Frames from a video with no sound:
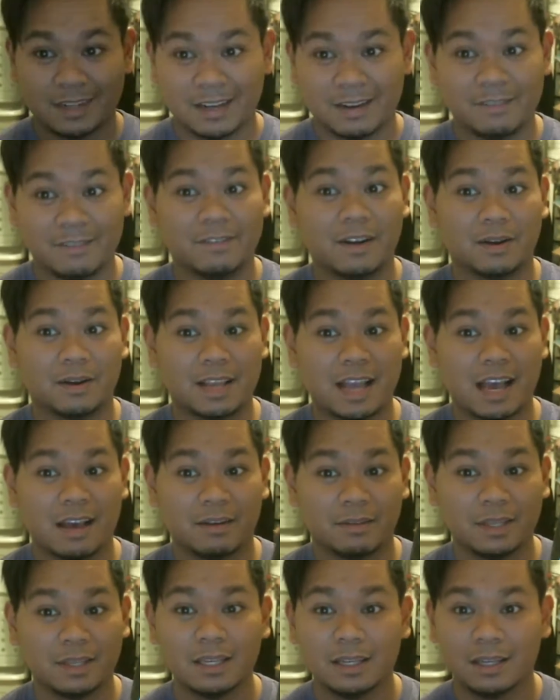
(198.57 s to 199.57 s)
very
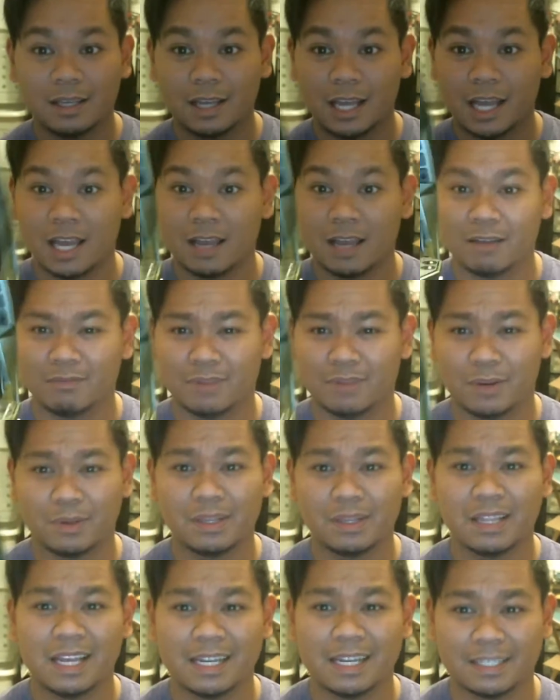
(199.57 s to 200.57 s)
heavy, very
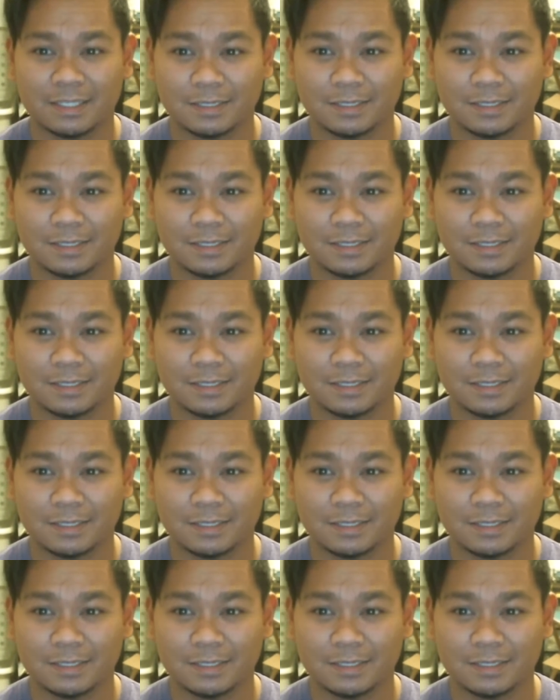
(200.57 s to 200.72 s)
light.